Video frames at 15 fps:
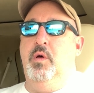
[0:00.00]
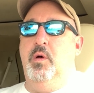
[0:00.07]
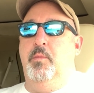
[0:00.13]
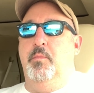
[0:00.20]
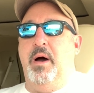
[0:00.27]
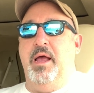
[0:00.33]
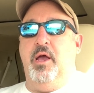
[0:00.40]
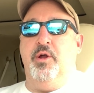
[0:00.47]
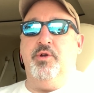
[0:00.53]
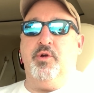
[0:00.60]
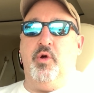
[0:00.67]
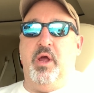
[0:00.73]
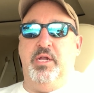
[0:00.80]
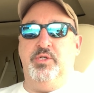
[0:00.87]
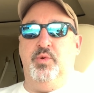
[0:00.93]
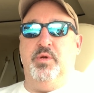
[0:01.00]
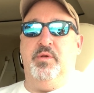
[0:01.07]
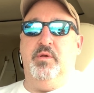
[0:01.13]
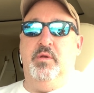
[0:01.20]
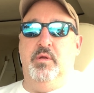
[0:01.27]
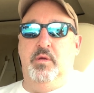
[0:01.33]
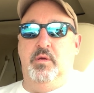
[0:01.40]
my undergraduate
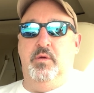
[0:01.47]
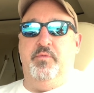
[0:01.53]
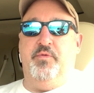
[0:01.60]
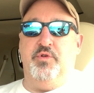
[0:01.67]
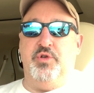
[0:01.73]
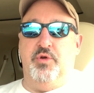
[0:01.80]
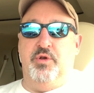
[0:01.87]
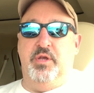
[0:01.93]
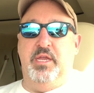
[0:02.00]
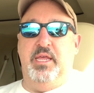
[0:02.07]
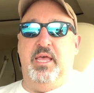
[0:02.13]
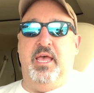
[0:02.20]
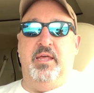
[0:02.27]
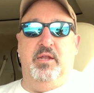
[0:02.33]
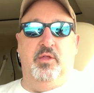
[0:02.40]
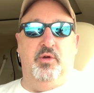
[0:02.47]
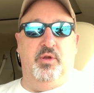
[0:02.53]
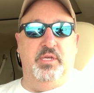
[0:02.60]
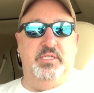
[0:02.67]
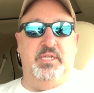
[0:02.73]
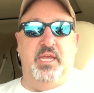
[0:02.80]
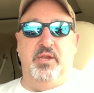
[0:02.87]
fraternity at
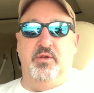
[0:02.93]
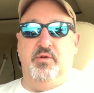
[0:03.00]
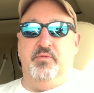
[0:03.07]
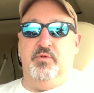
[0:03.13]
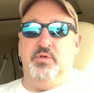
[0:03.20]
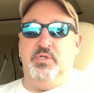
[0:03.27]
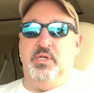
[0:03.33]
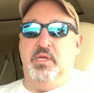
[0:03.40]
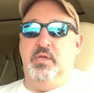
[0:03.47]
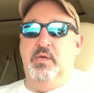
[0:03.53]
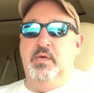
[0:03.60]
Illinois State University.